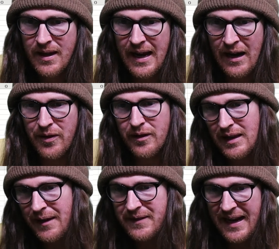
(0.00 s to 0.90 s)
and on the
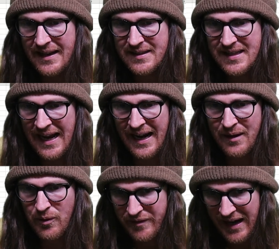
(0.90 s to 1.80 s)
left-hand
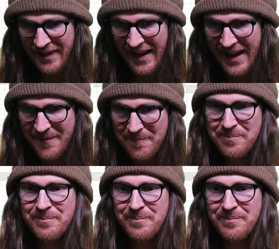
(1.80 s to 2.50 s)
side, we've got that.